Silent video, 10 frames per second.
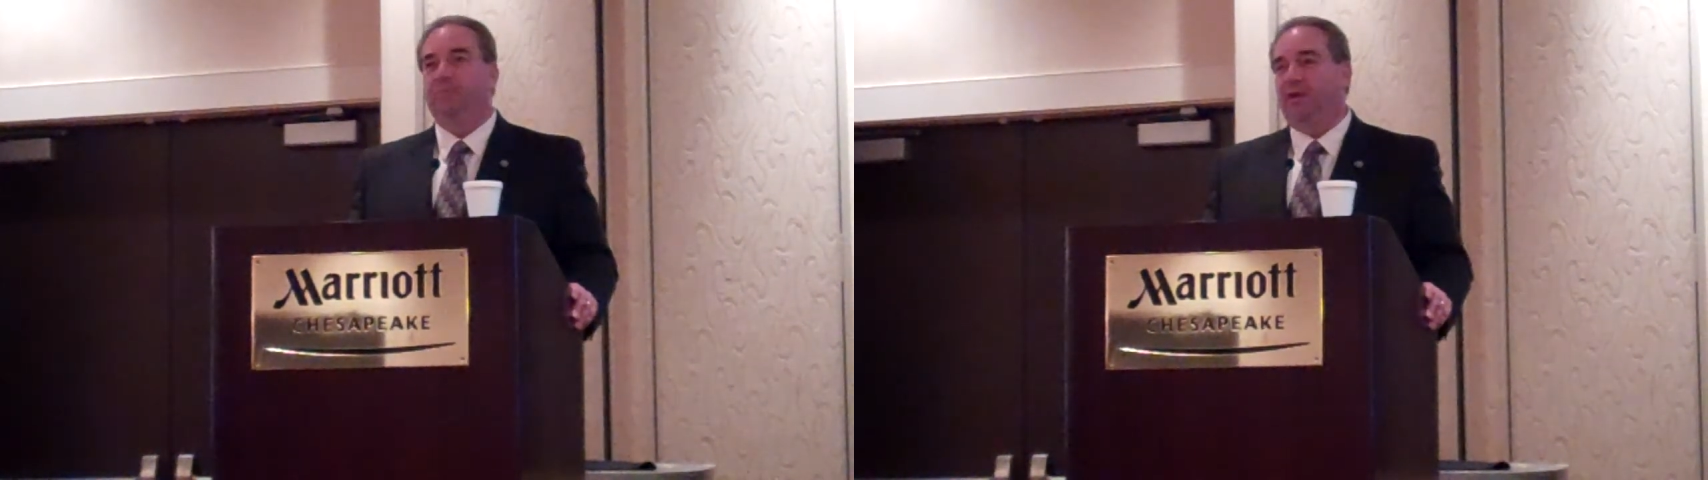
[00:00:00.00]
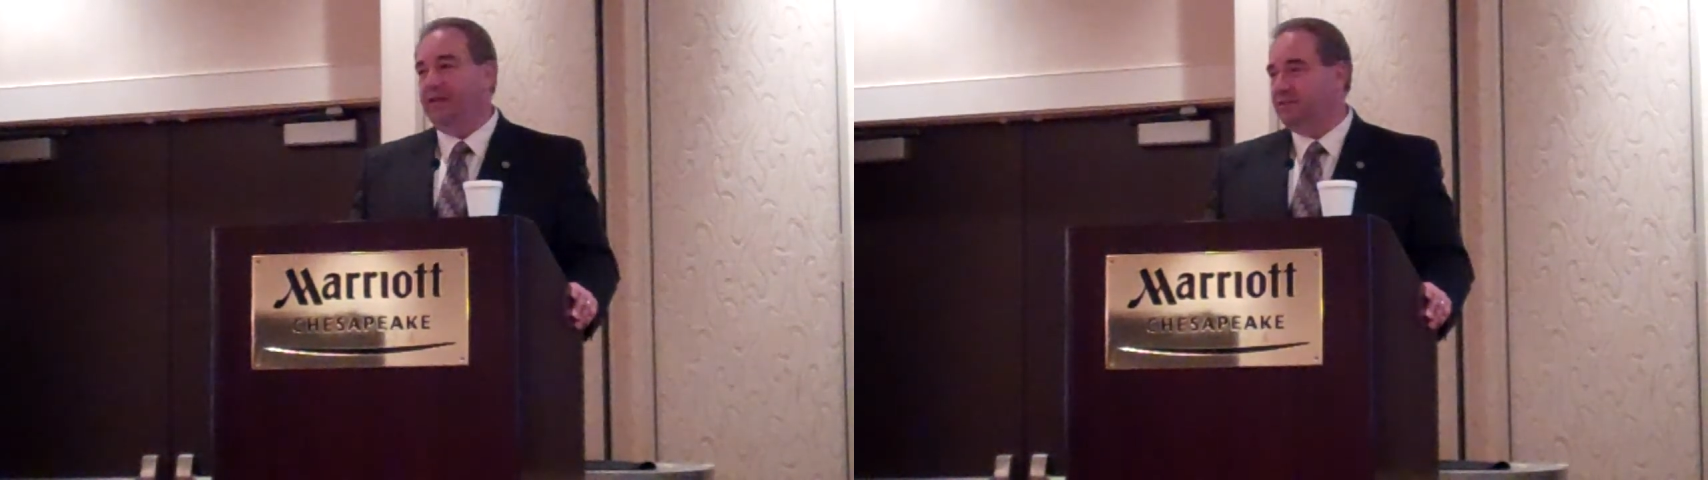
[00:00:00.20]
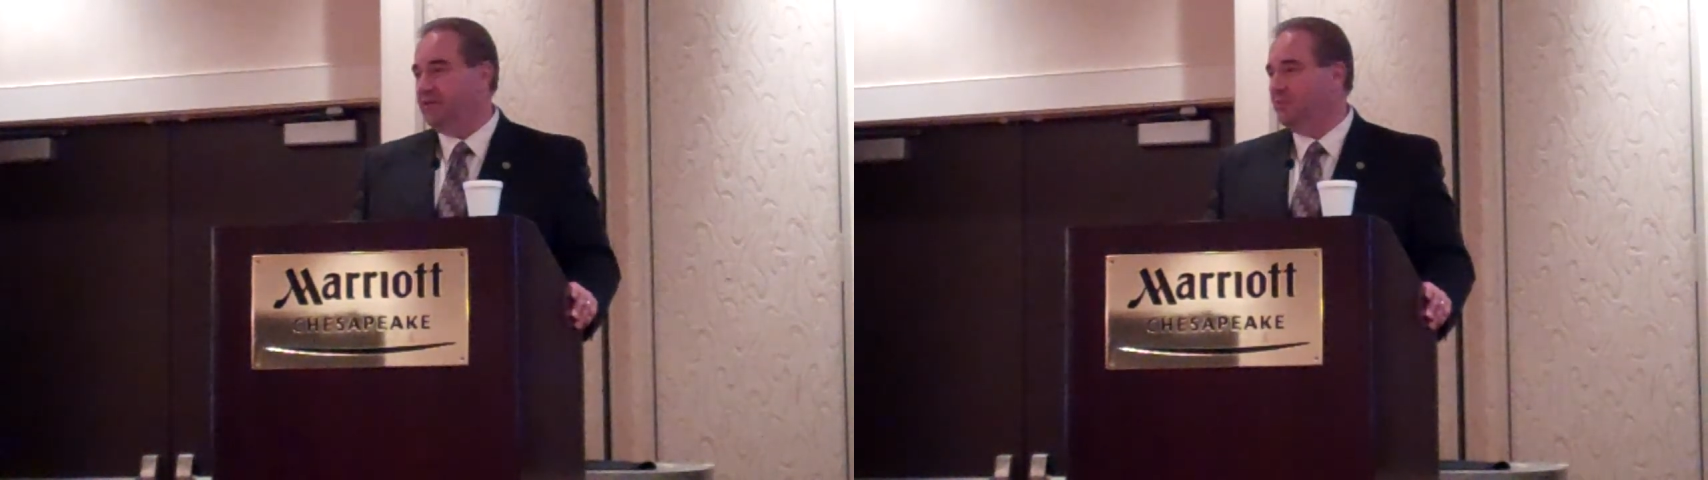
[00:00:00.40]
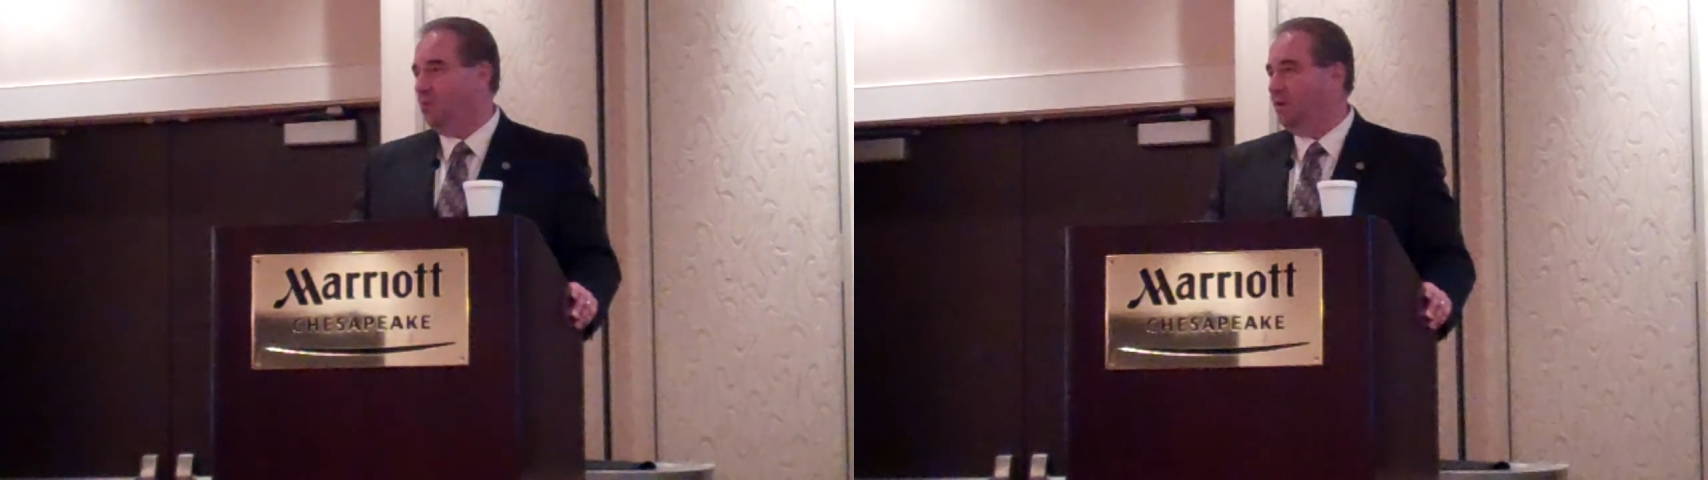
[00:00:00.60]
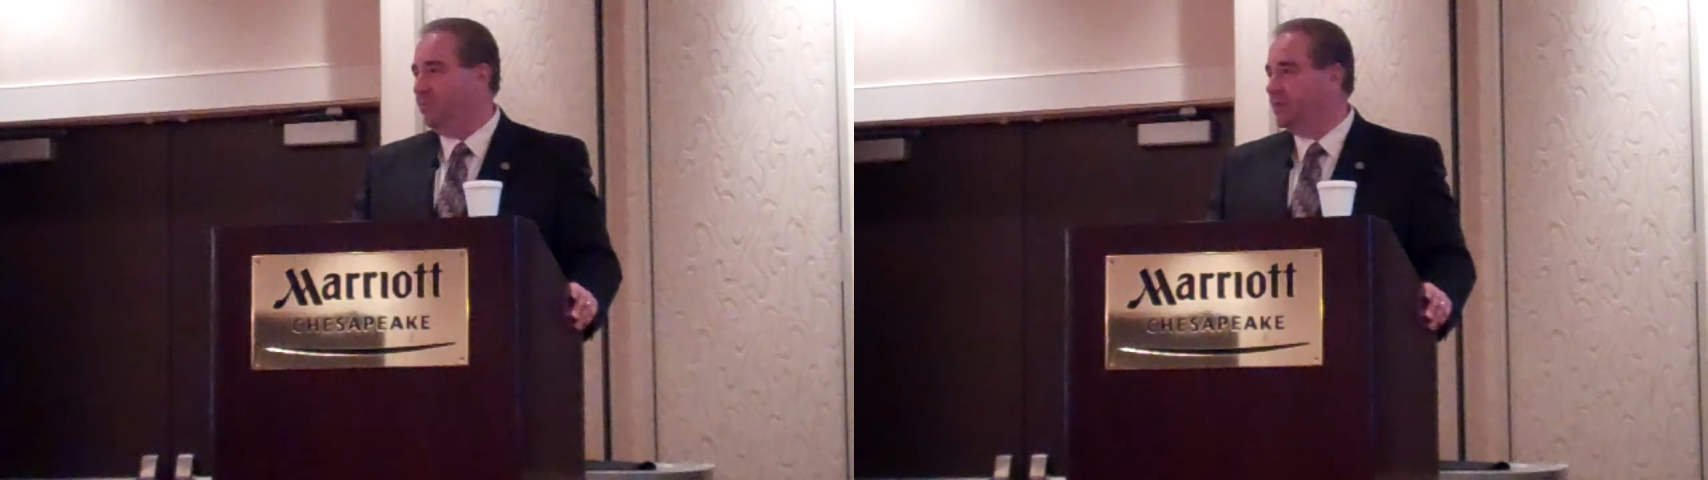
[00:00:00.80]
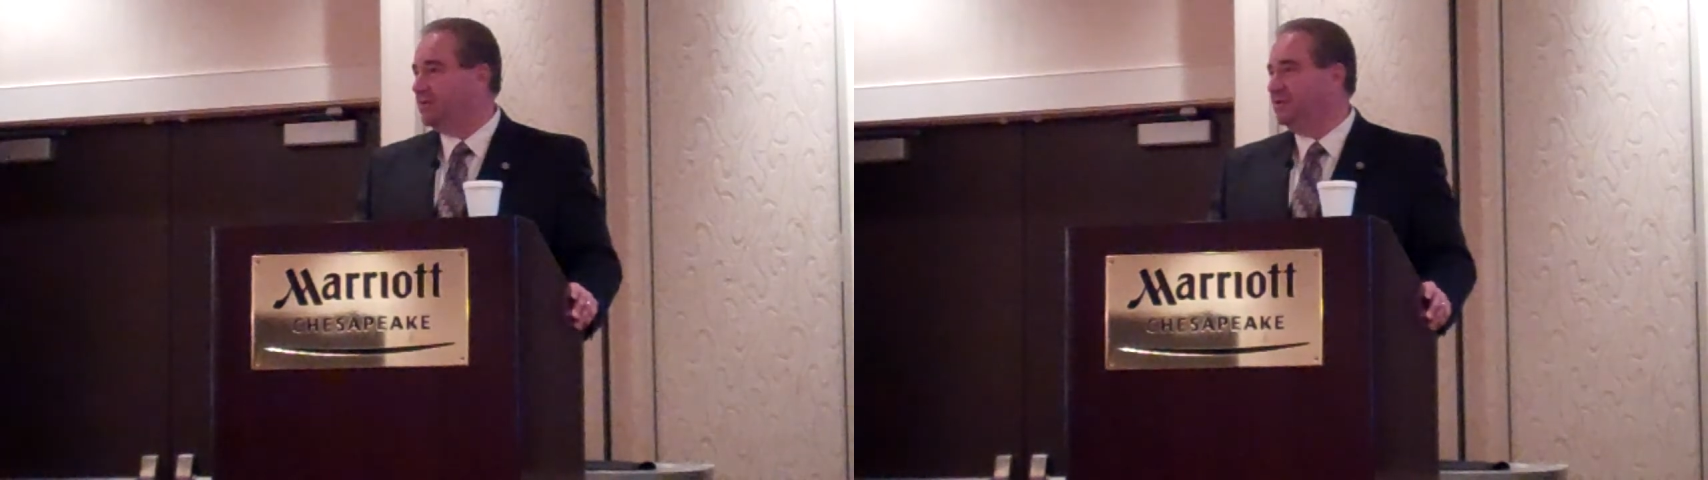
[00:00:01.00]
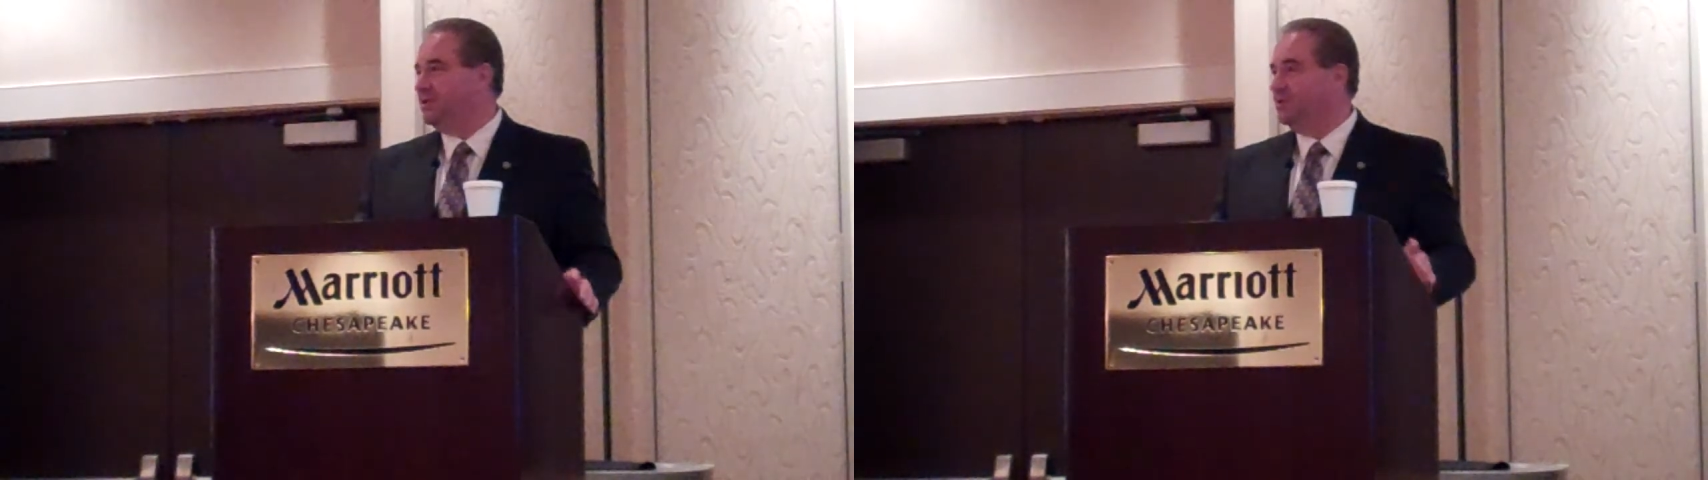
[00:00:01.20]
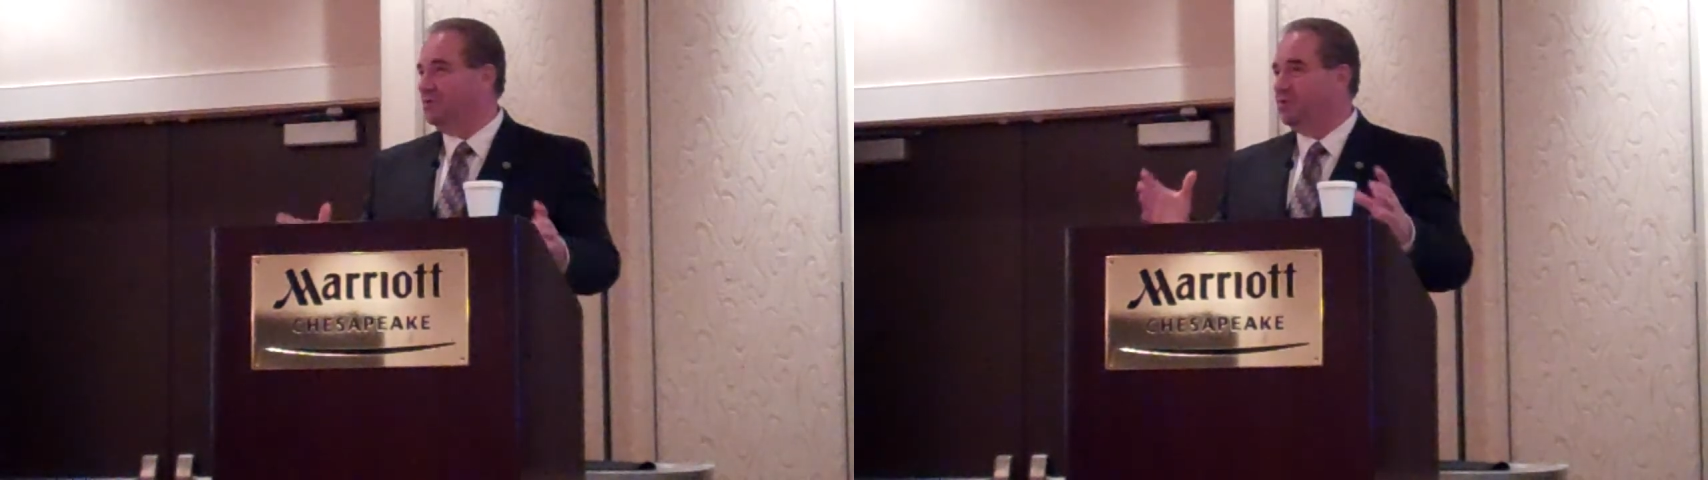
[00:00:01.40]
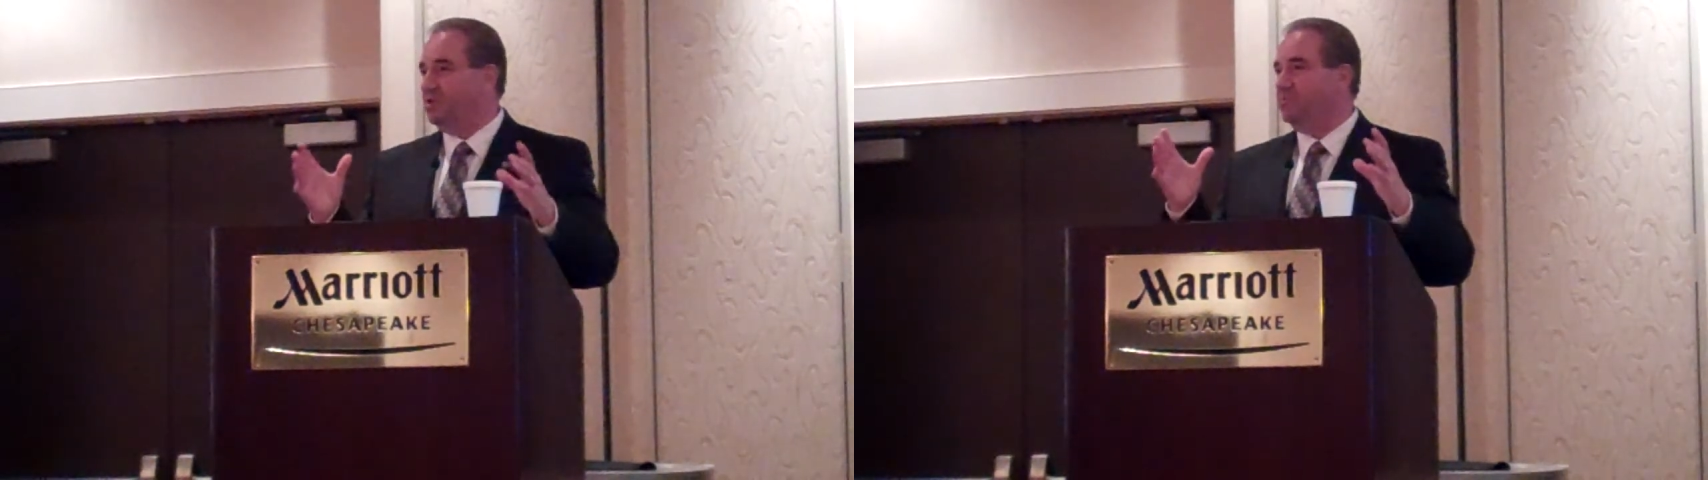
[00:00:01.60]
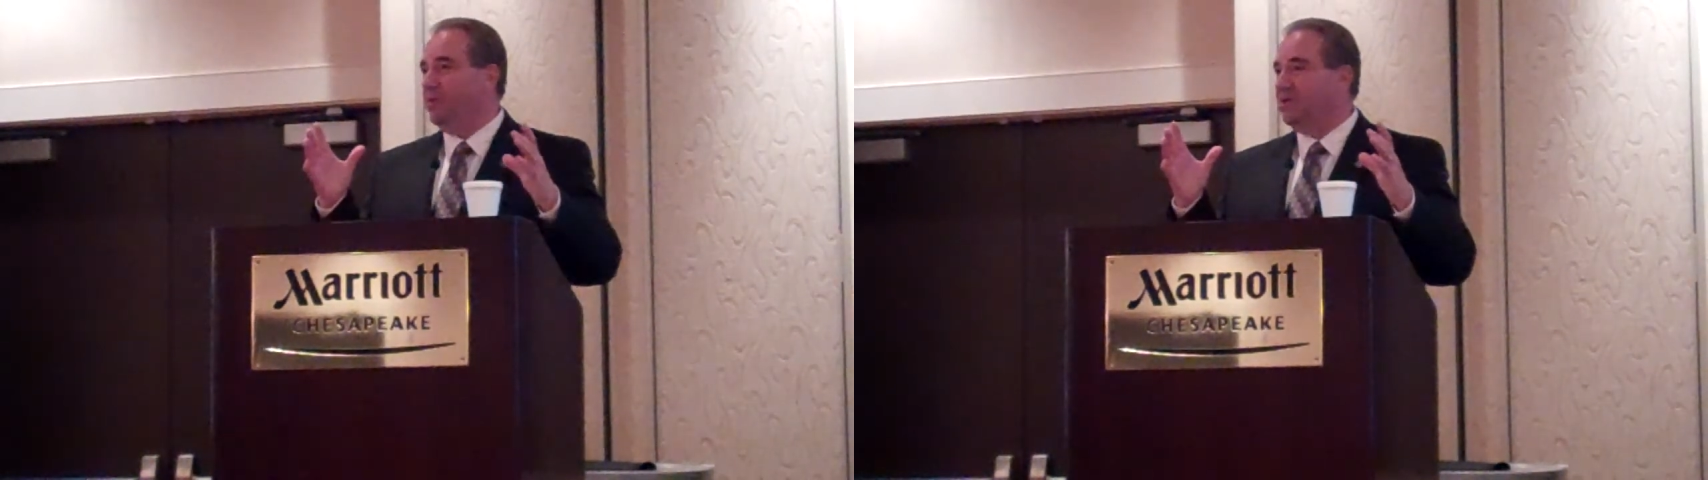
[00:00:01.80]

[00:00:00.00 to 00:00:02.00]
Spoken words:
places where businesses are just